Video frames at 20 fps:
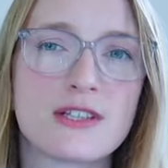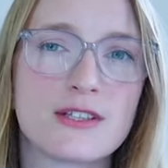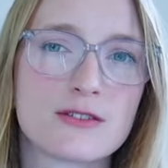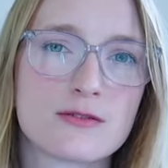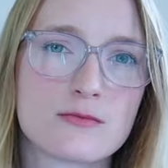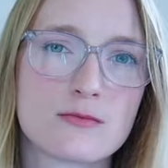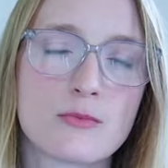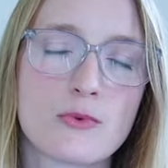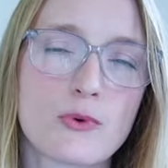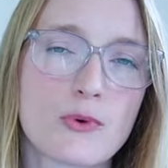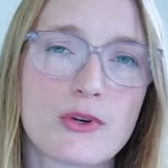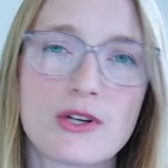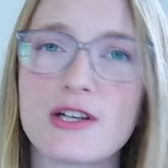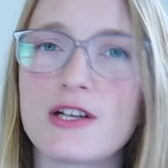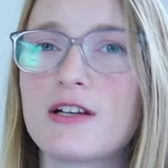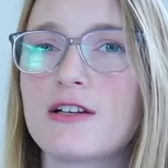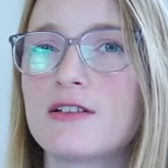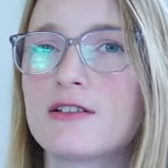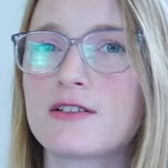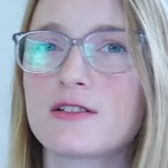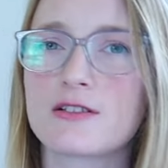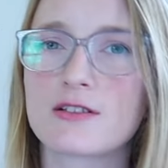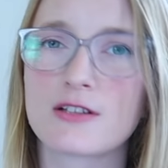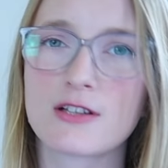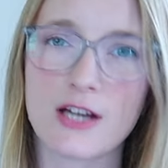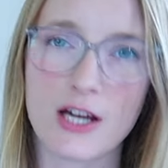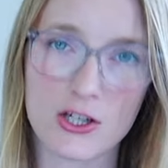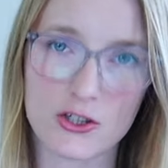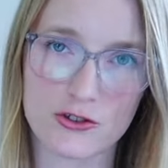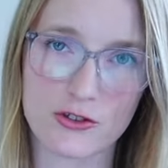is more in
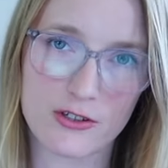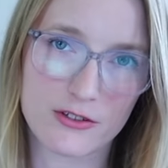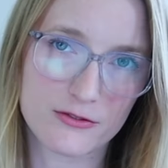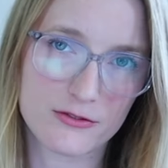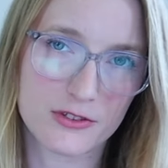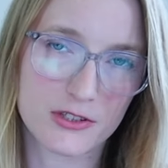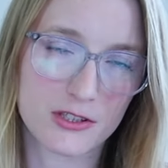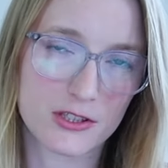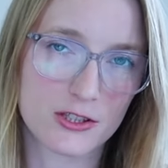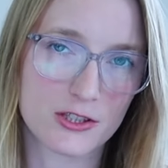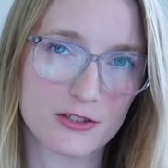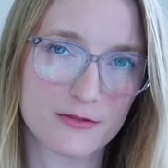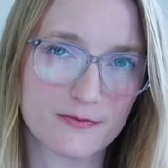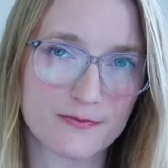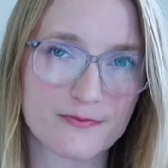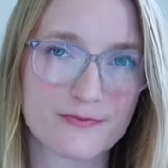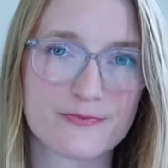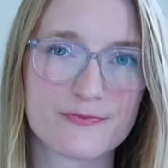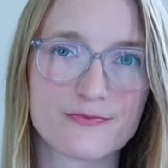casual French.